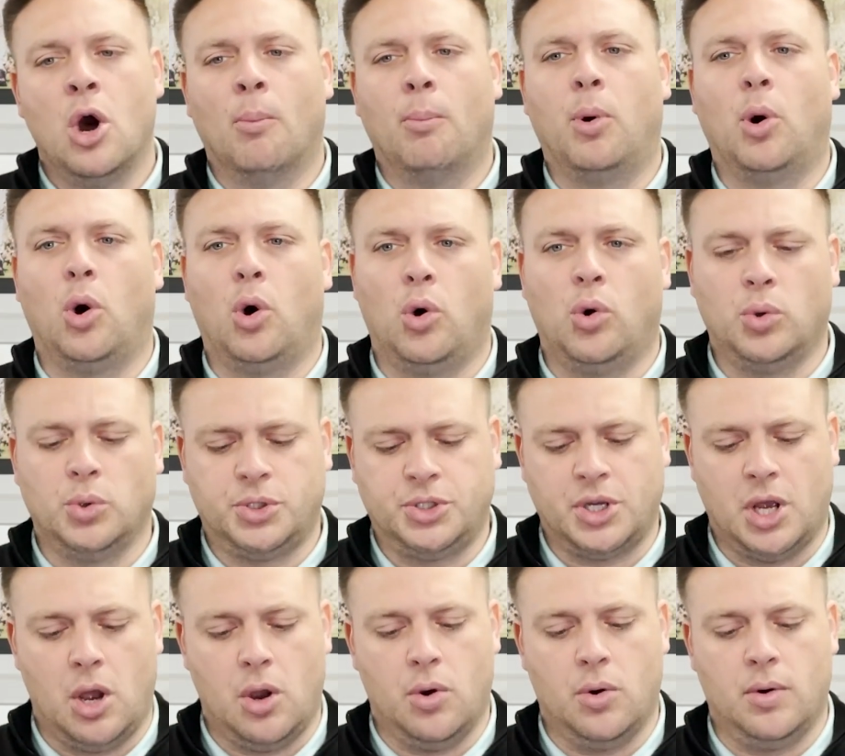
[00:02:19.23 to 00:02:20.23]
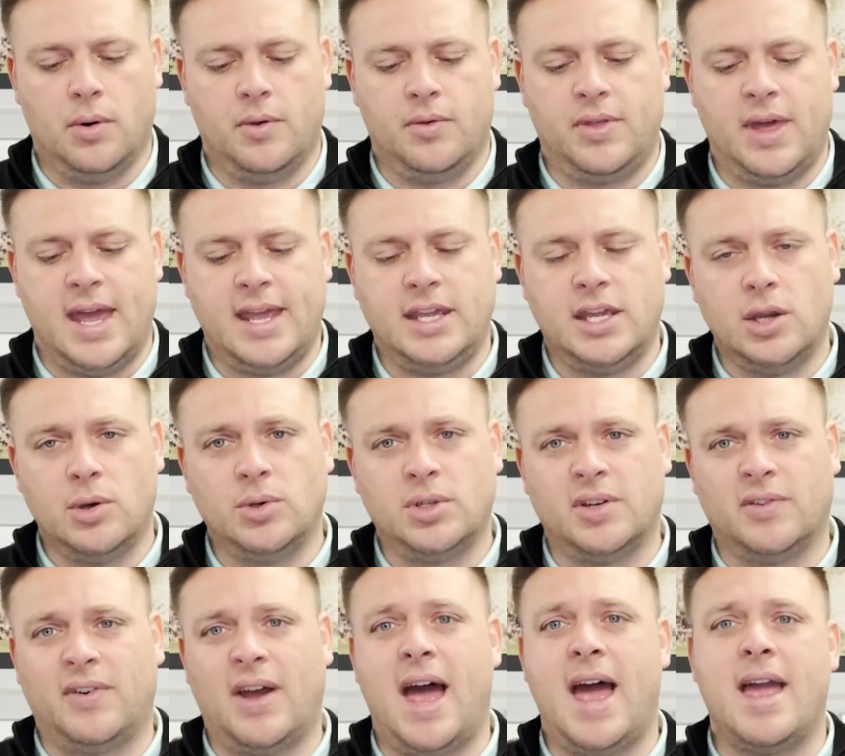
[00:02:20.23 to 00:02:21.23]
But also their use
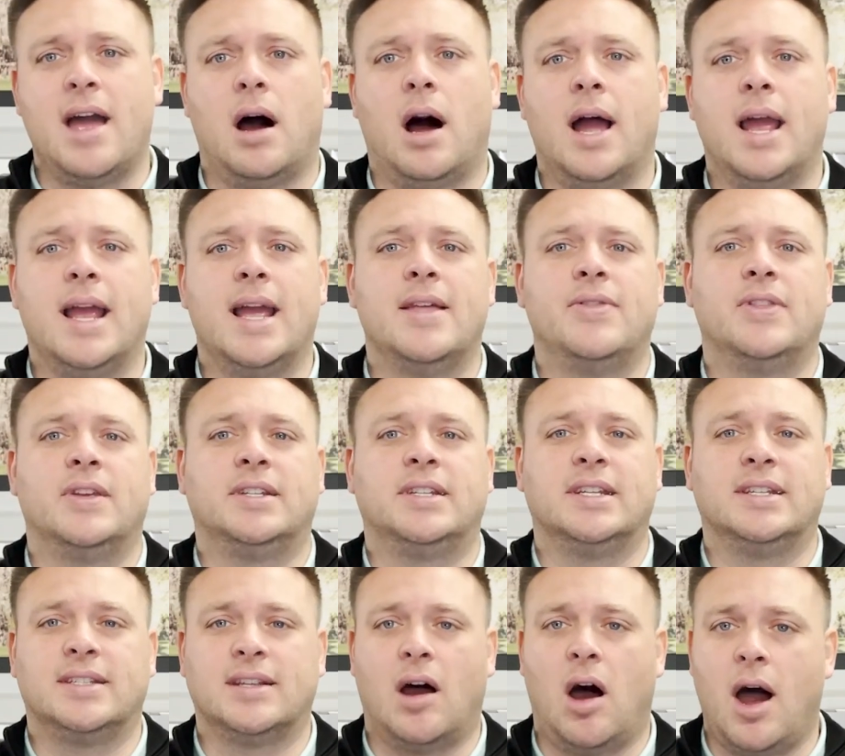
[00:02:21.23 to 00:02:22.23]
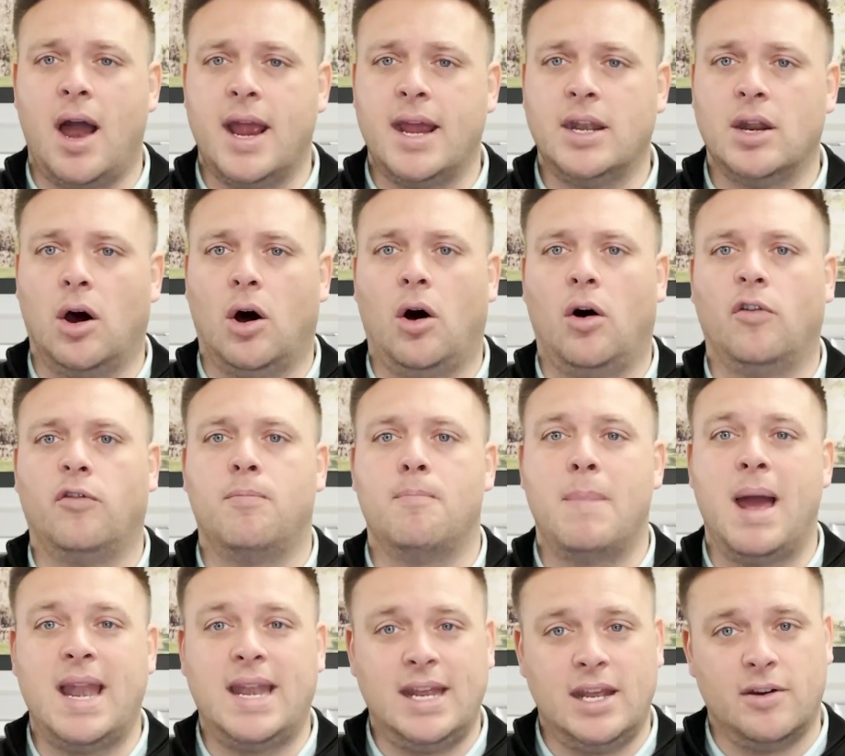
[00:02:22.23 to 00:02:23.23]
of A I in the design of
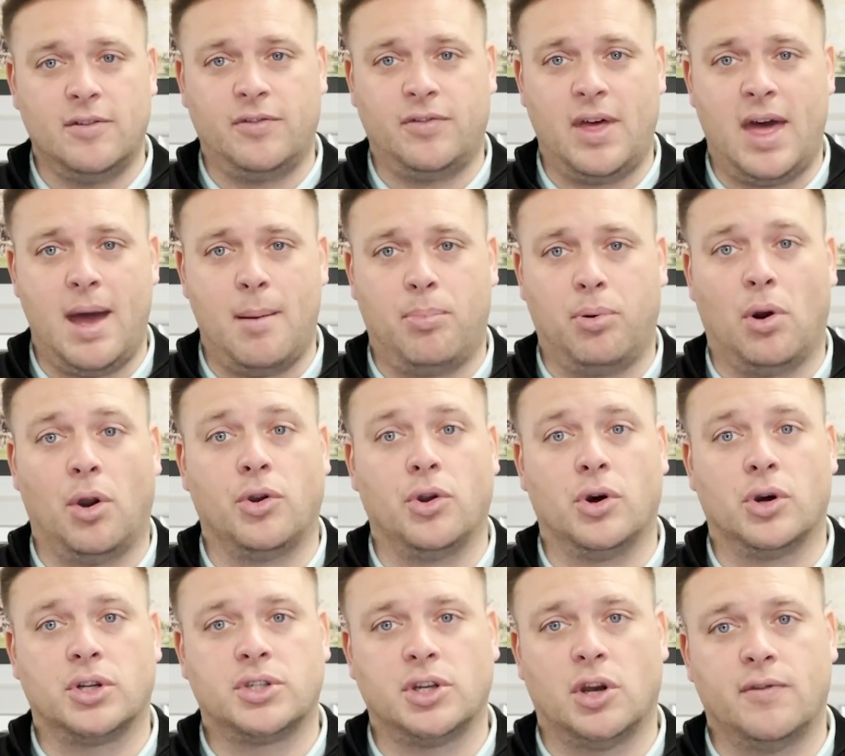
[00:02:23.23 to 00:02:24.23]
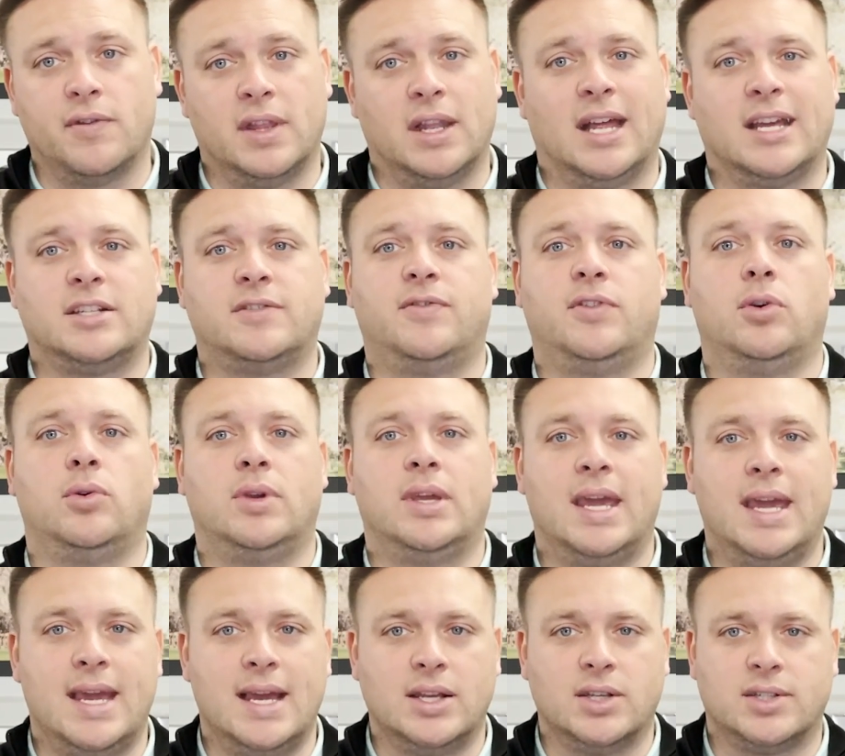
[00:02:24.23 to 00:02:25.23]
many of their products over the last few
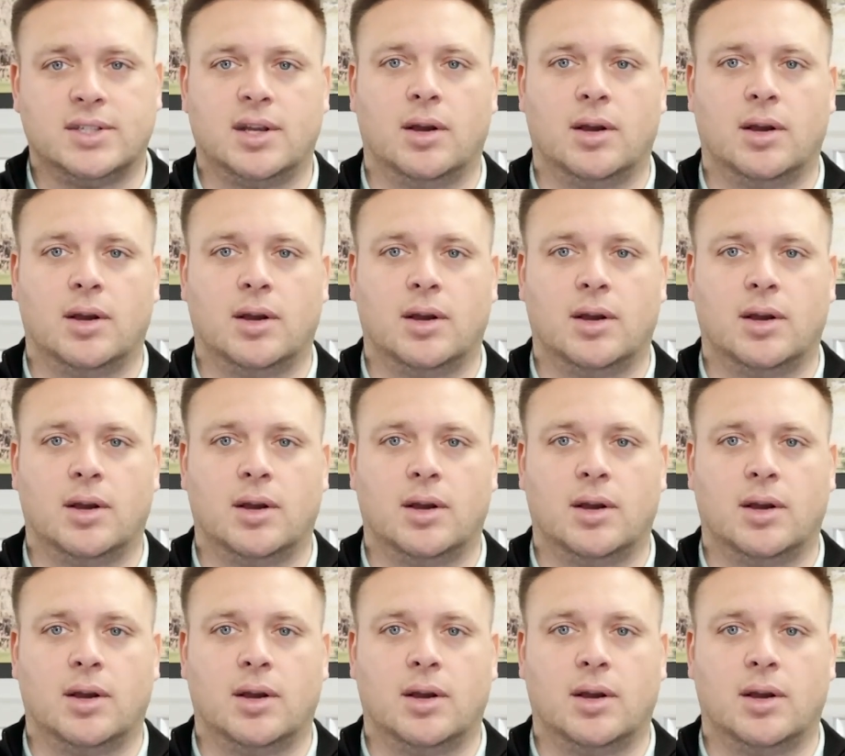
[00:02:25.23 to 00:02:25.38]
years.